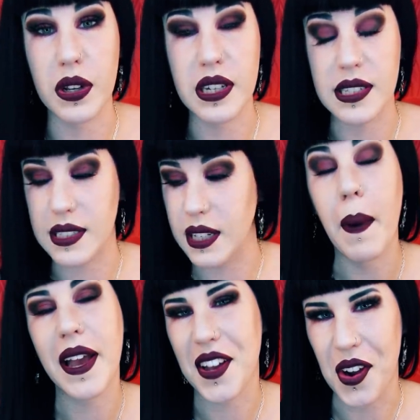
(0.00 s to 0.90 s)
It is
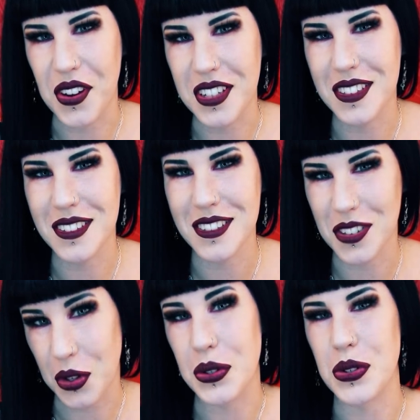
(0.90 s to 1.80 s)
my current
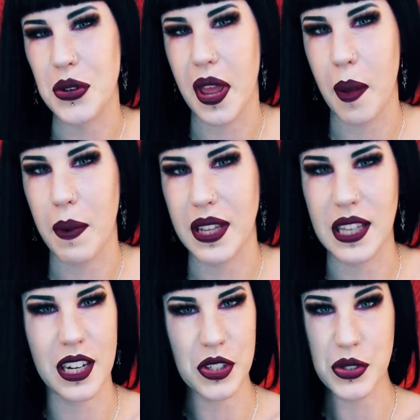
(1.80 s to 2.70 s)
go-to handbag
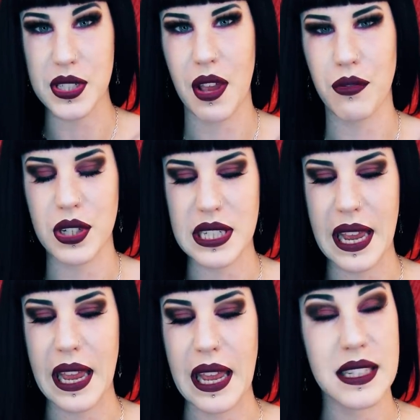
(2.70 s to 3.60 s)
that I use every
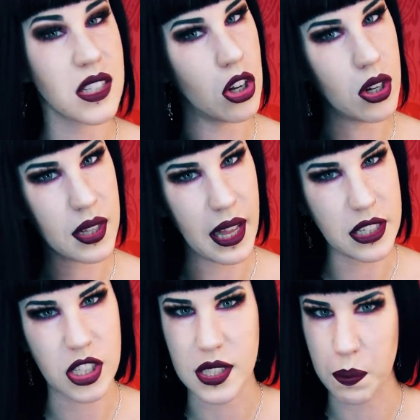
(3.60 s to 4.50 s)
day. It's not a
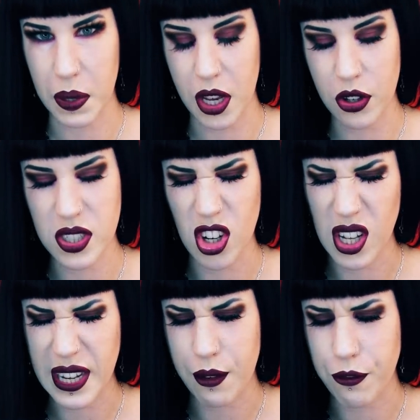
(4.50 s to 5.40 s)
clutch, it's bigger. It's not
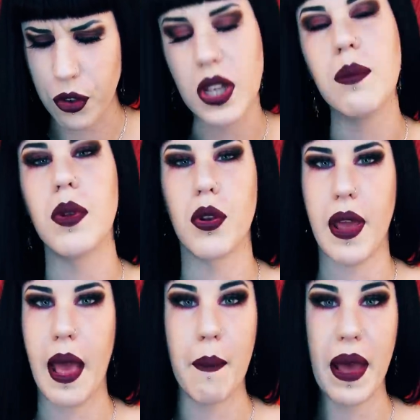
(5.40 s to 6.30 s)
like a fully blown
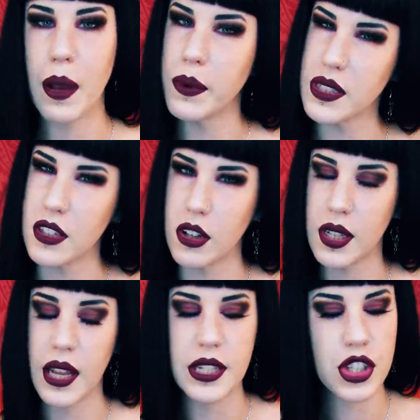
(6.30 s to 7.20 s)
handbag, but it's not a
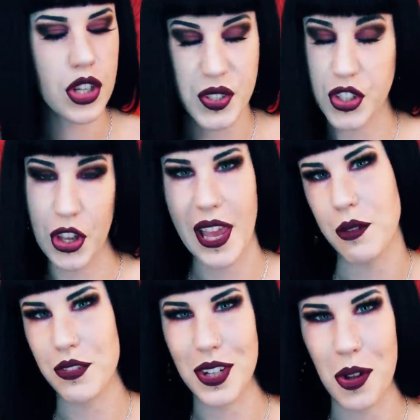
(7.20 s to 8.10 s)
clutch. So you
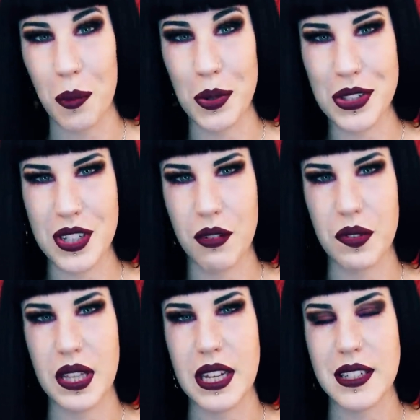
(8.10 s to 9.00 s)
can fit a lot more stuff
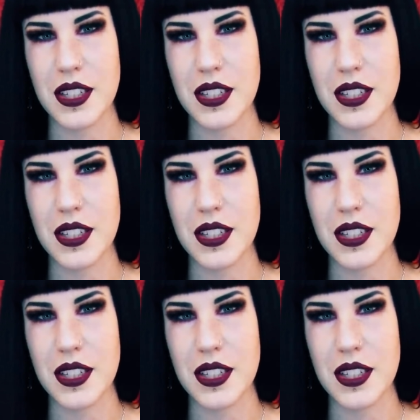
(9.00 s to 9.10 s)
in there.